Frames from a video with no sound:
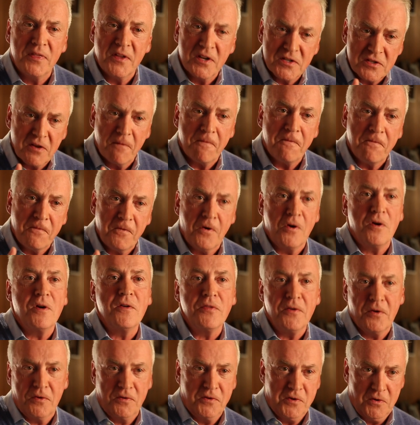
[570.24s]
there's a
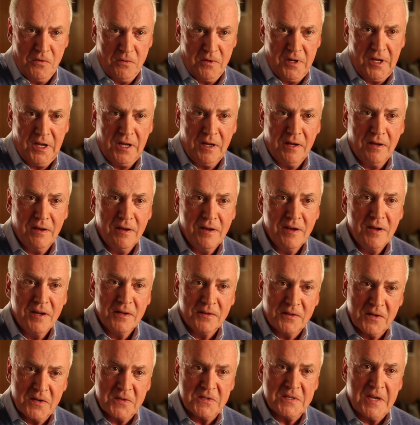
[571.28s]
further duty
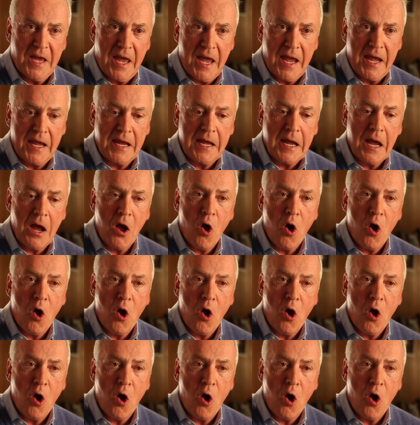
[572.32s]
to say,